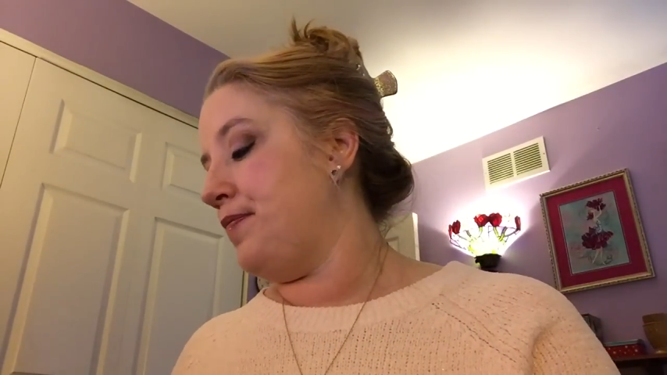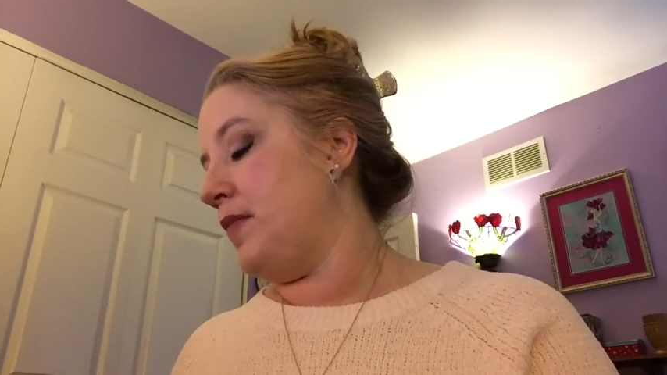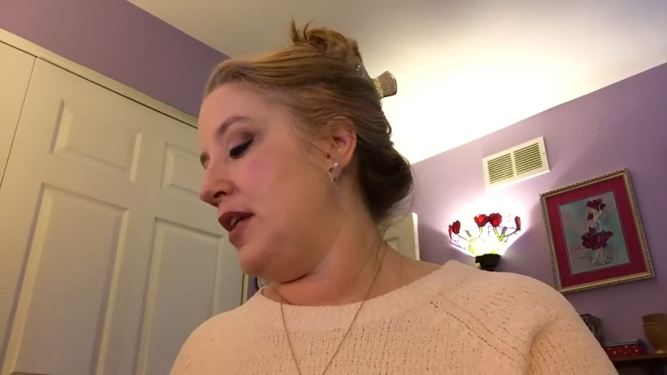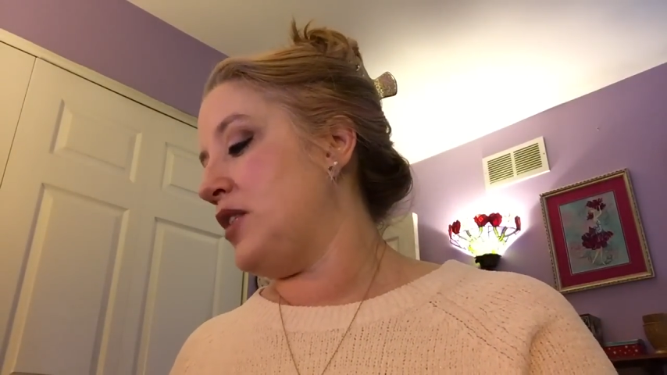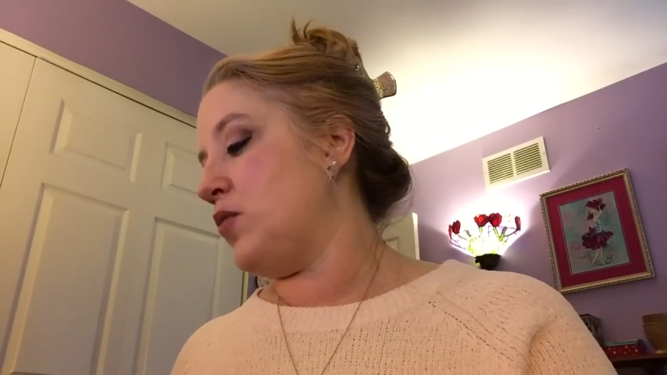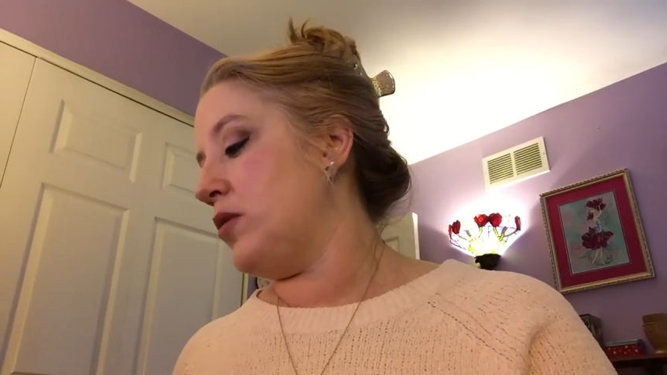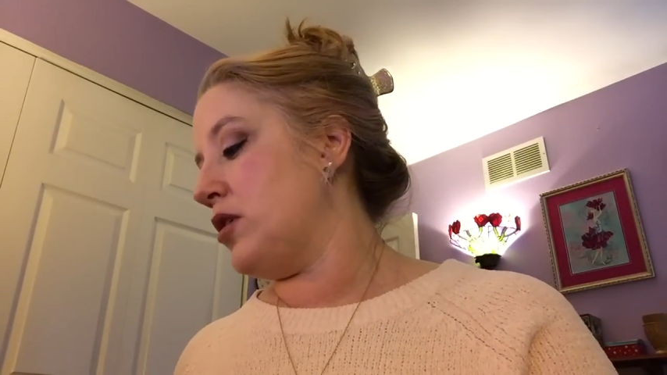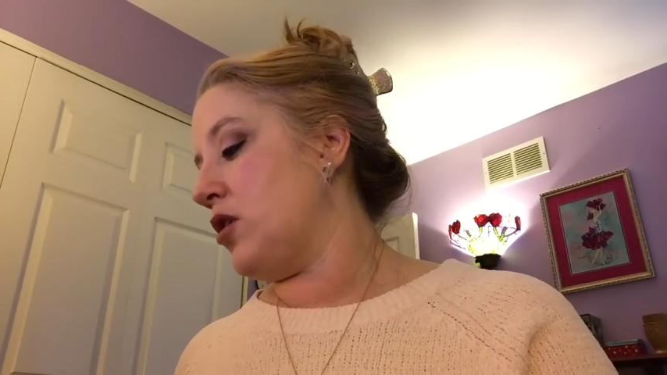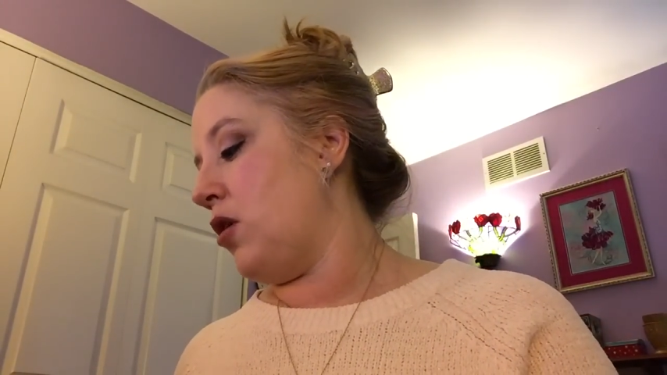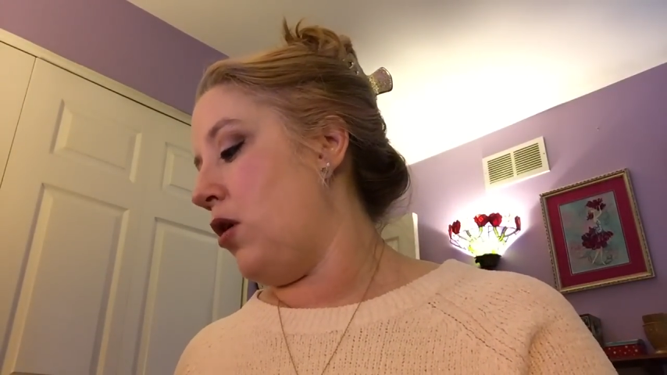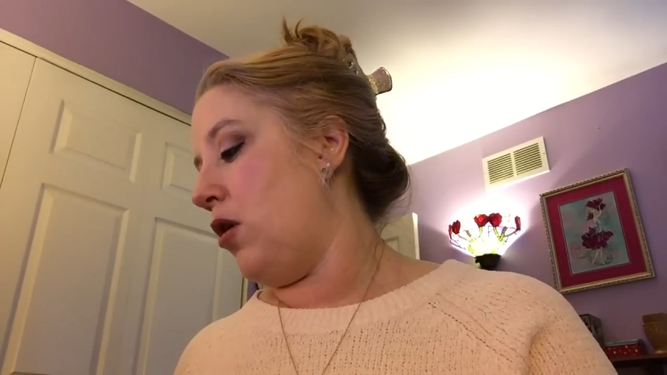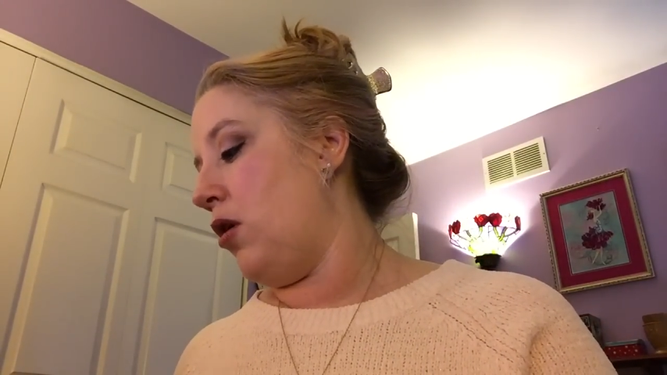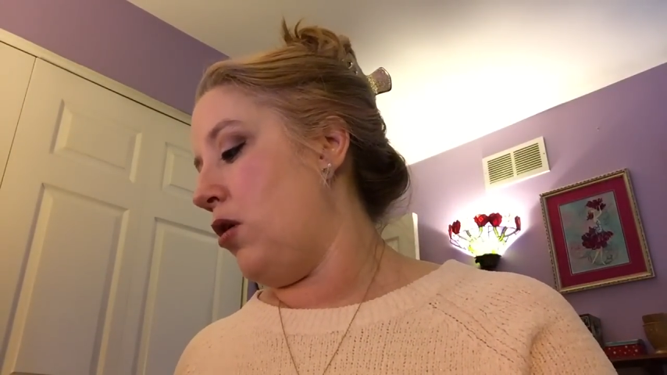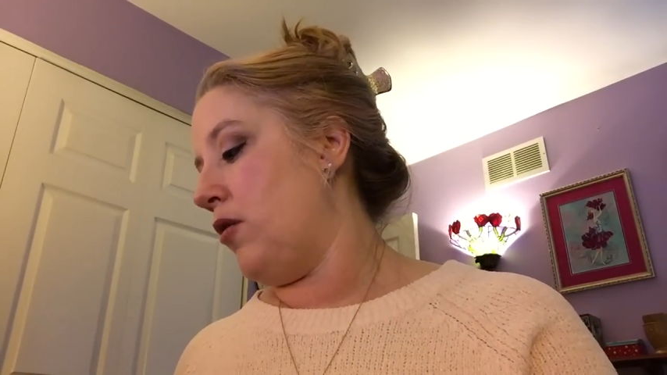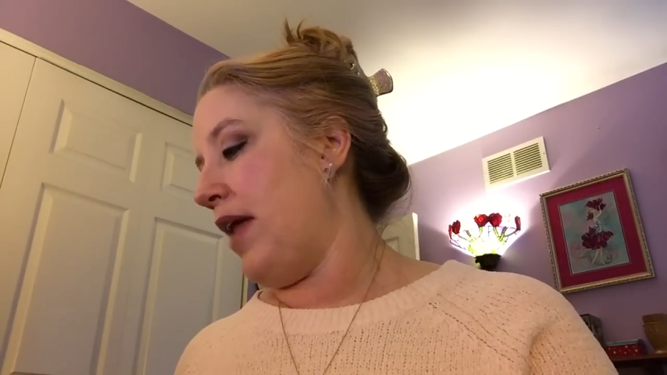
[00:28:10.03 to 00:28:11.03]
This one's
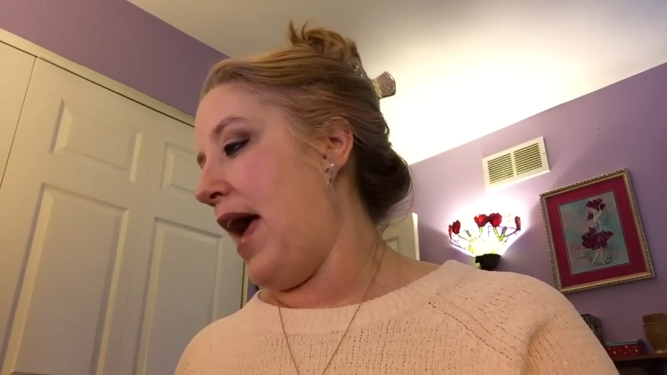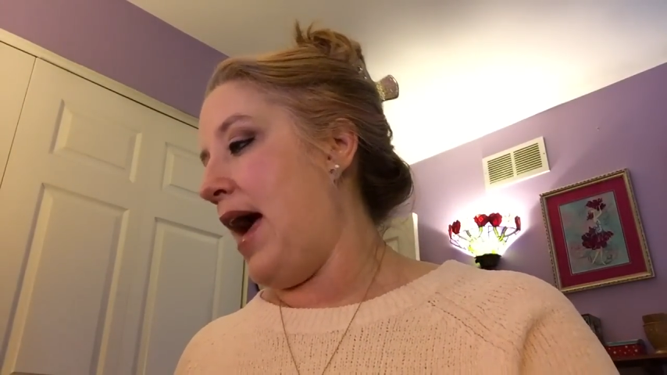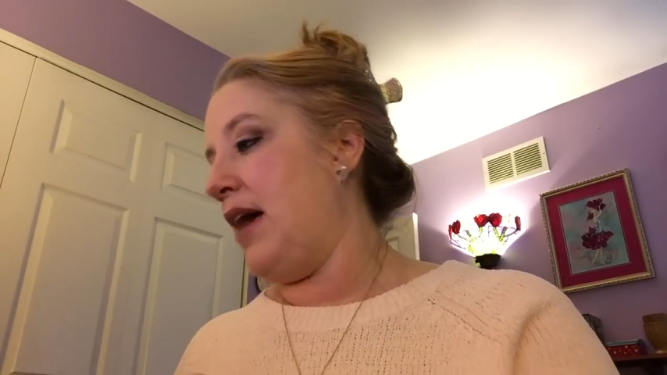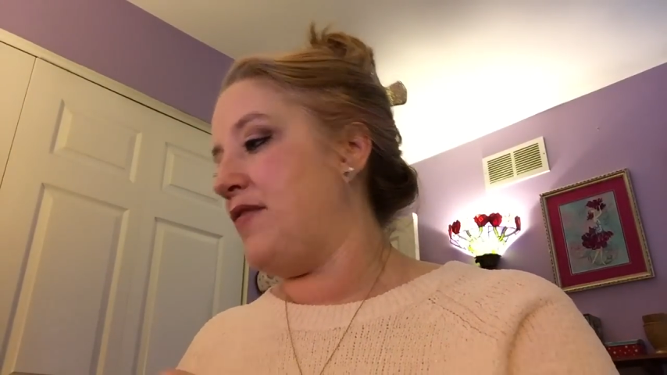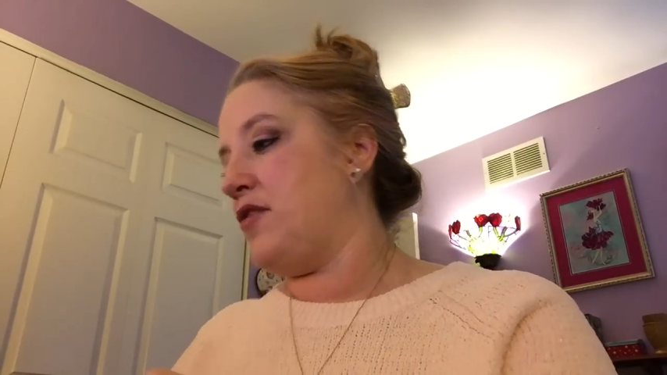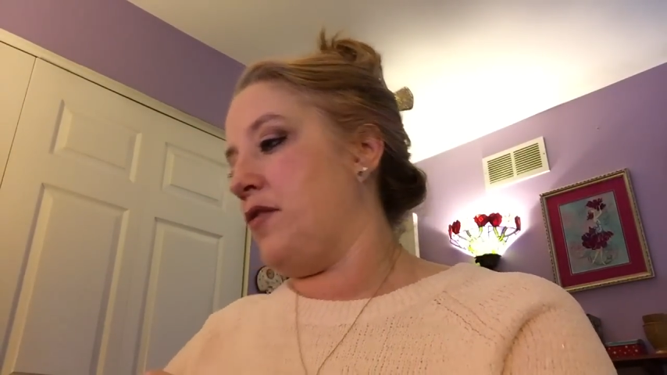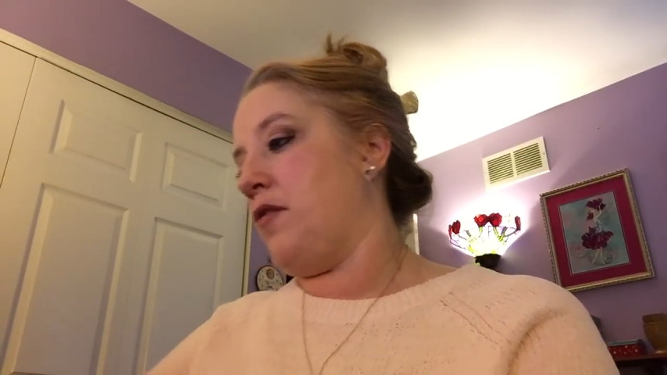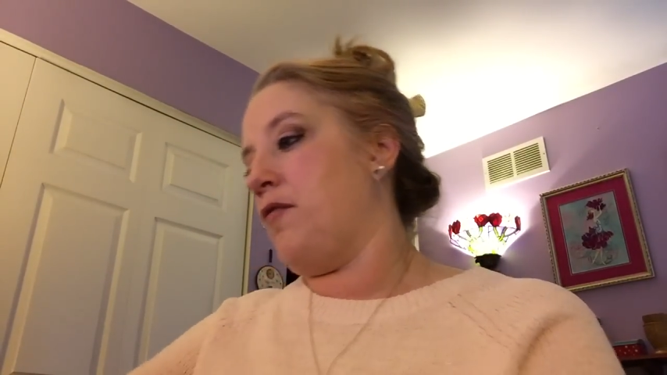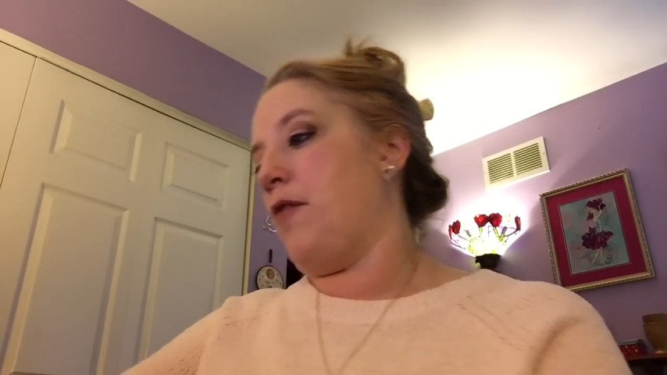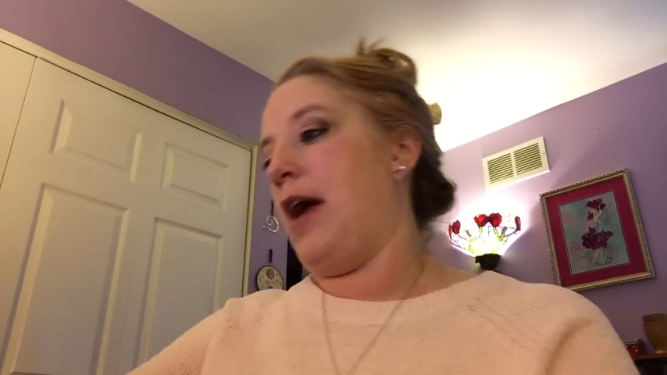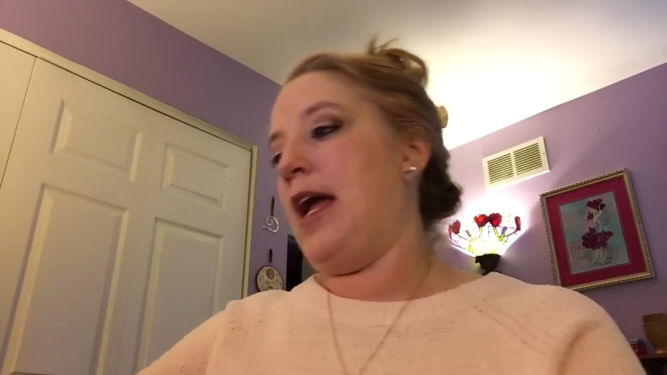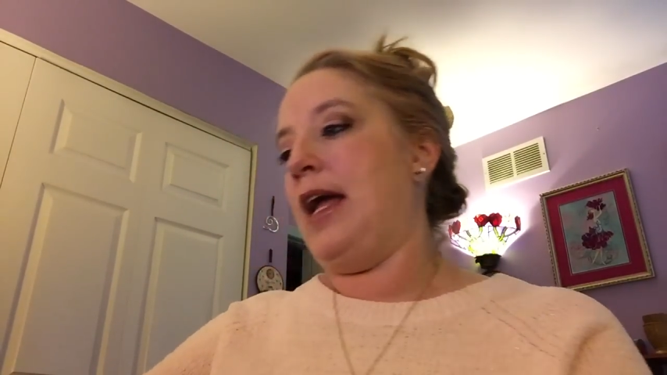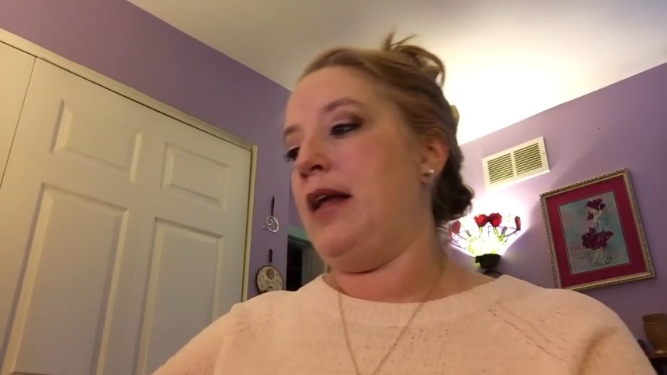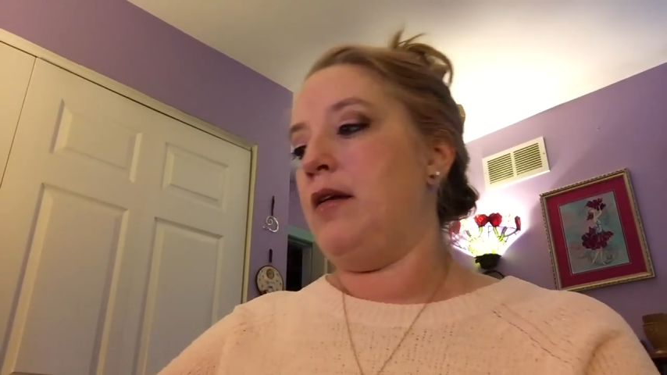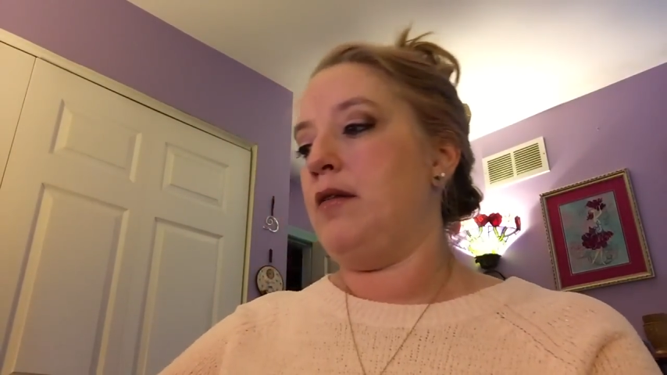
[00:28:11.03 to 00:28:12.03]
called After the
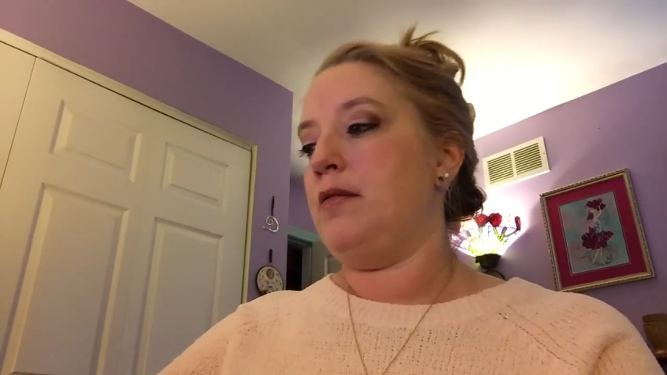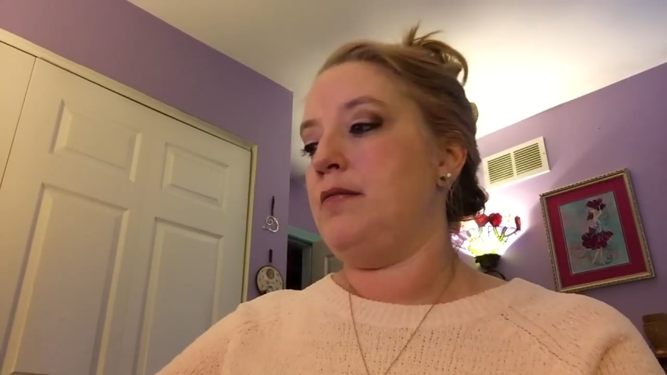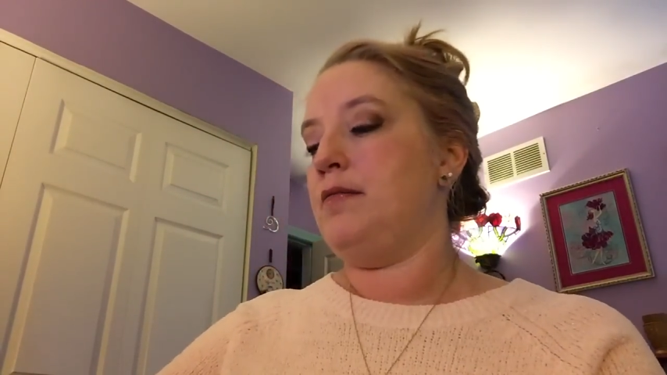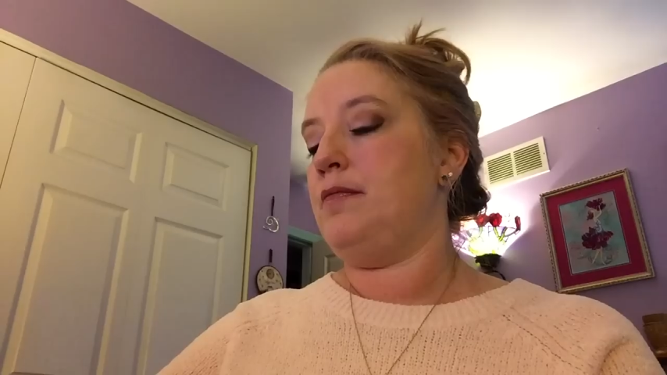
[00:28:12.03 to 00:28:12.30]
Rain.